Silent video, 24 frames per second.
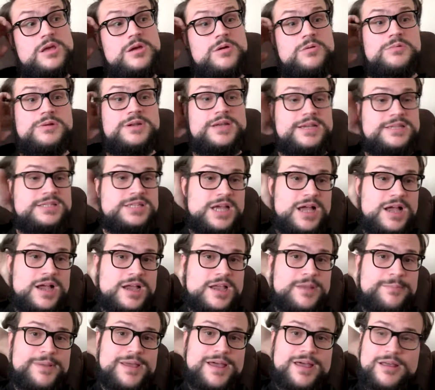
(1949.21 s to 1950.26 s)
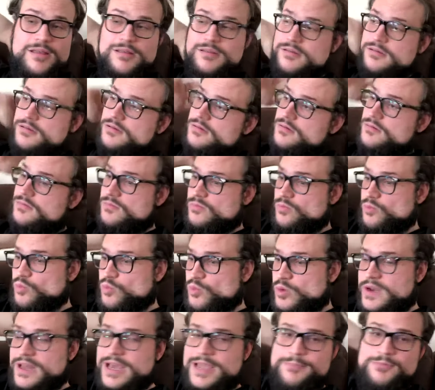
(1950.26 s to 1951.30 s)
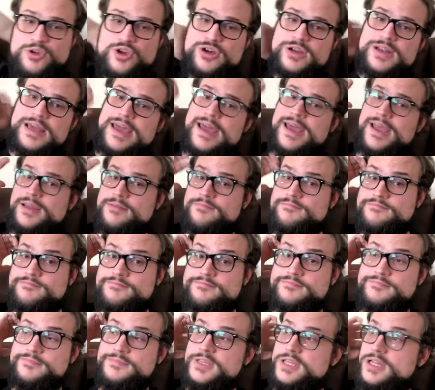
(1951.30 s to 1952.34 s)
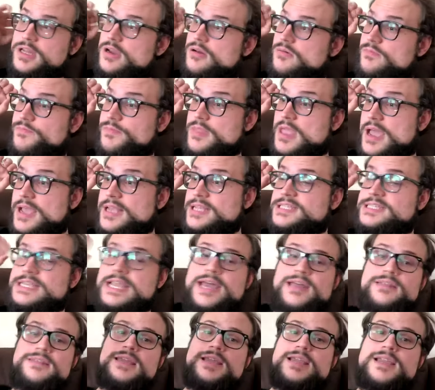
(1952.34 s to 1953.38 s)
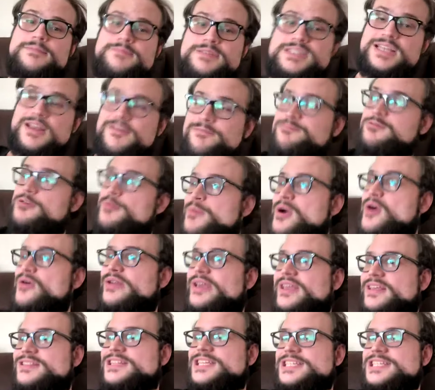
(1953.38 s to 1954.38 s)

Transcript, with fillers: when I talk about what I'm good at, you know, I sound like I'm self promoting.